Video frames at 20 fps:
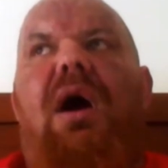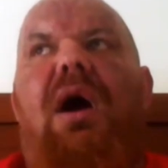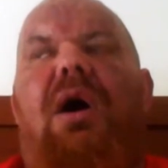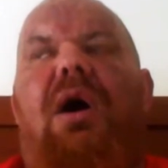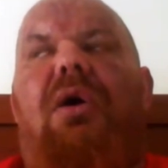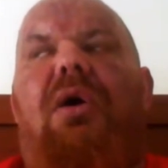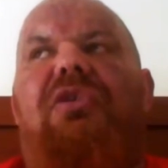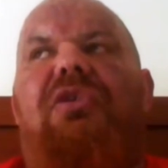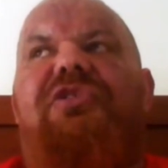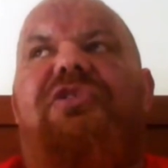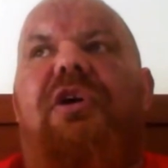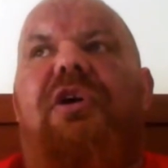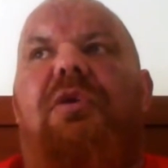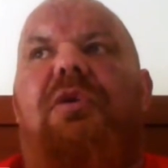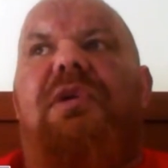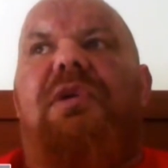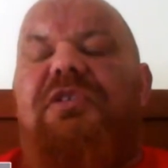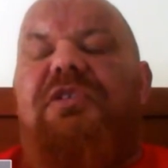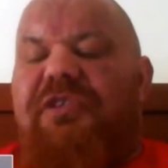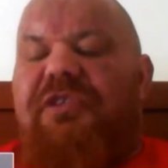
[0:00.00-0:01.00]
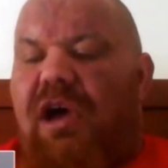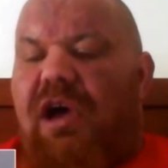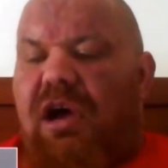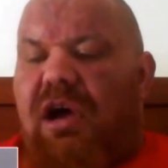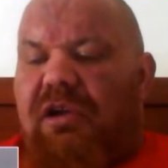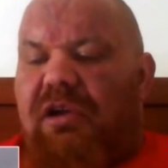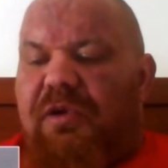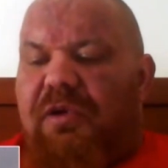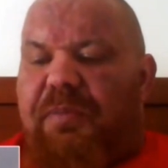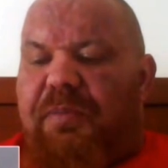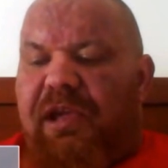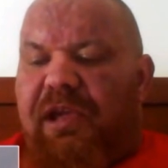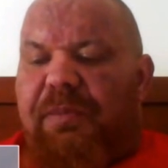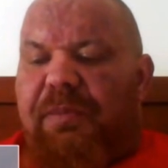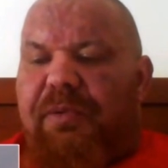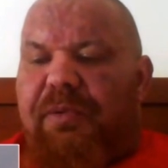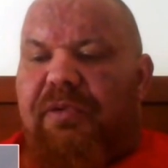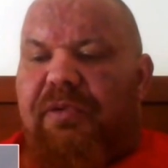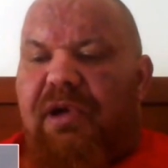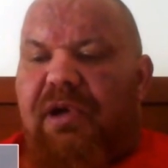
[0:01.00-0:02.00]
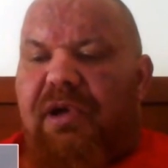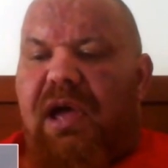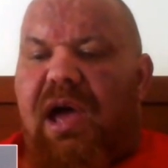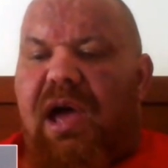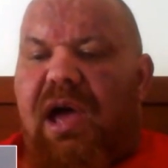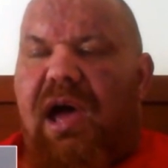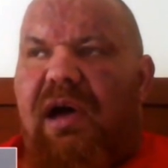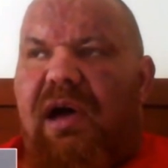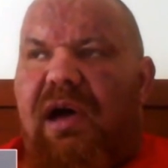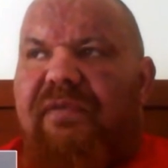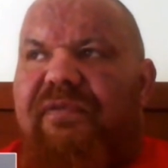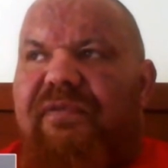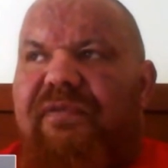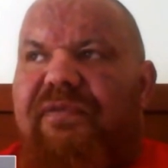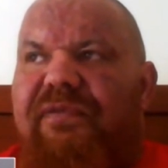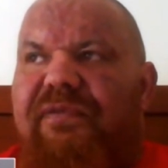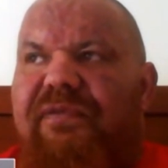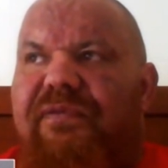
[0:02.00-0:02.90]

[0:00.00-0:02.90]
Also, when you partner with people that have